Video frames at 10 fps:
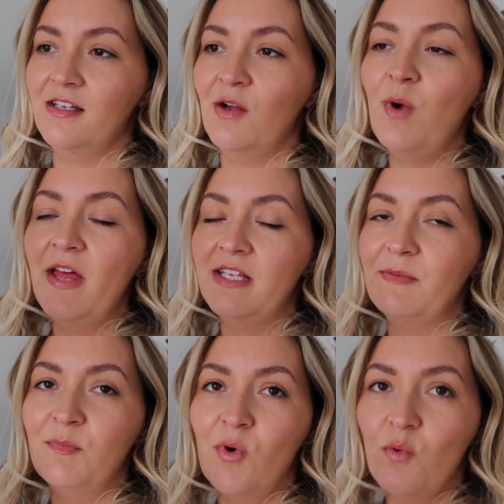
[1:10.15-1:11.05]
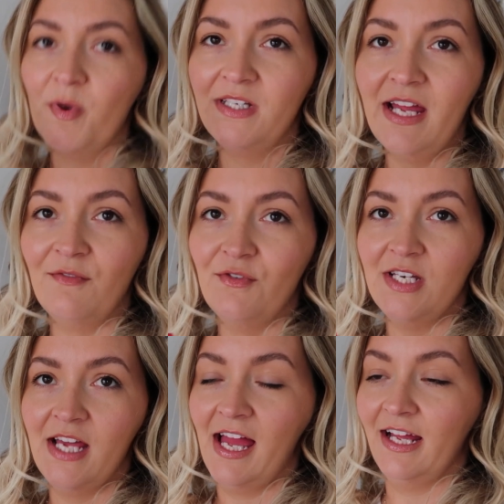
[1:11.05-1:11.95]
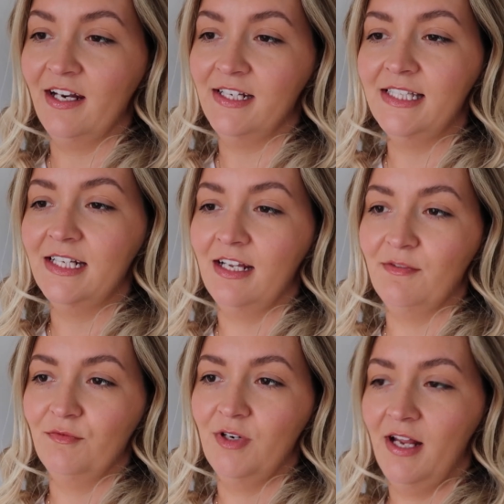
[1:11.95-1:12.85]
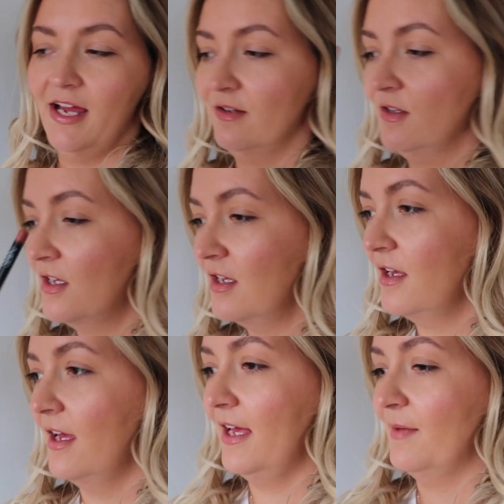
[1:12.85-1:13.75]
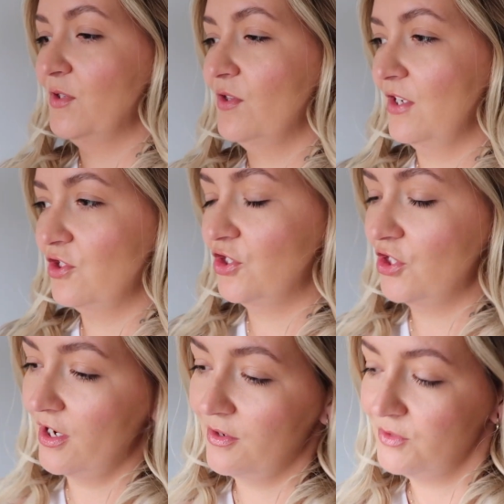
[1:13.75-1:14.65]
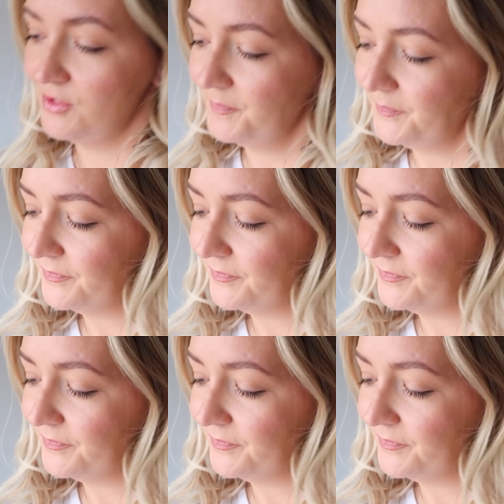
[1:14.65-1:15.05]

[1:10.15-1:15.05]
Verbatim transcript: I wear this almost every day and I still haven't run out, so that just shows